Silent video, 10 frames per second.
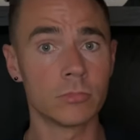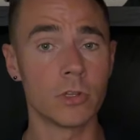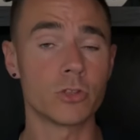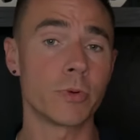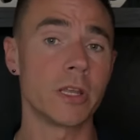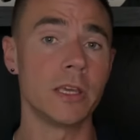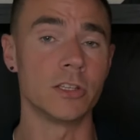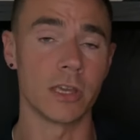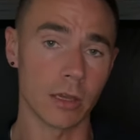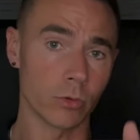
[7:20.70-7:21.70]
It's pretty
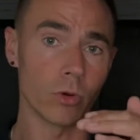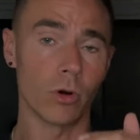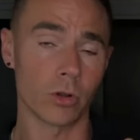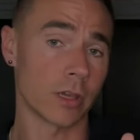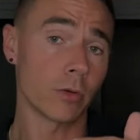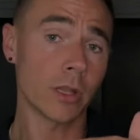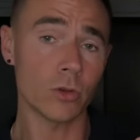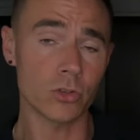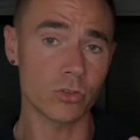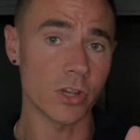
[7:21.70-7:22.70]
easy. And you can
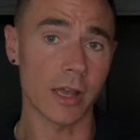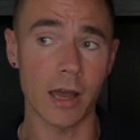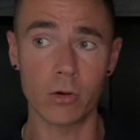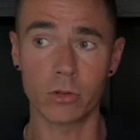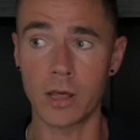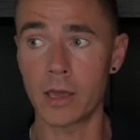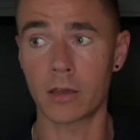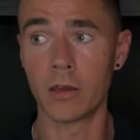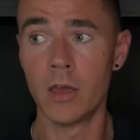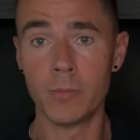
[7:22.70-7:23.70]
also check out like
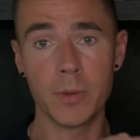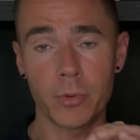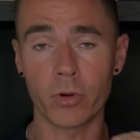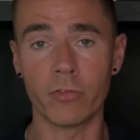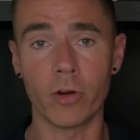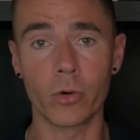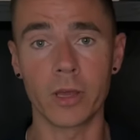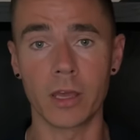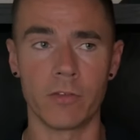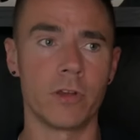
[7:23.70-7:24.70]
people are
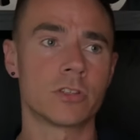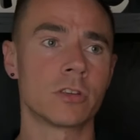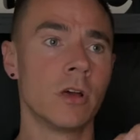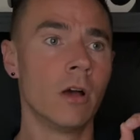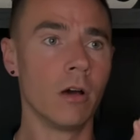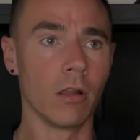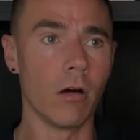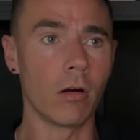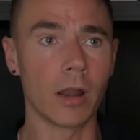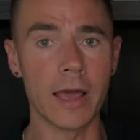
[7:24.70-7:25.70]
voting if it's
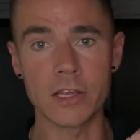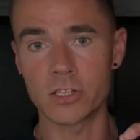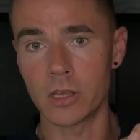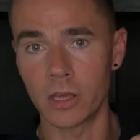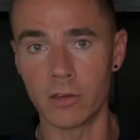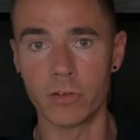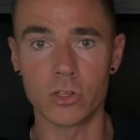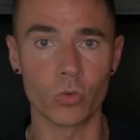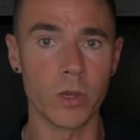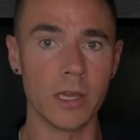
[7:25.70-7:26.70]
long lasting, if
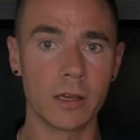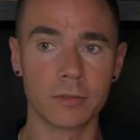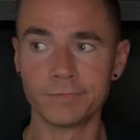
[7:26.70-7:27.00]
it's weak,